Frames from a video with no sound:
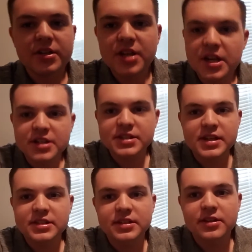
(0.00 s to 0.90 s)
Deji's
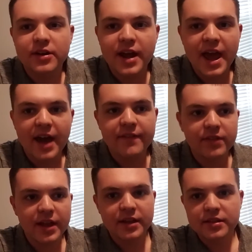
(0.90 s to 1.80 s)
easily gonna have
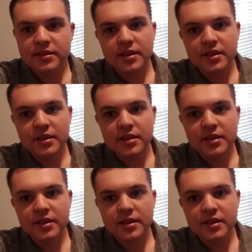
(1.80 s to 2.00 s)
like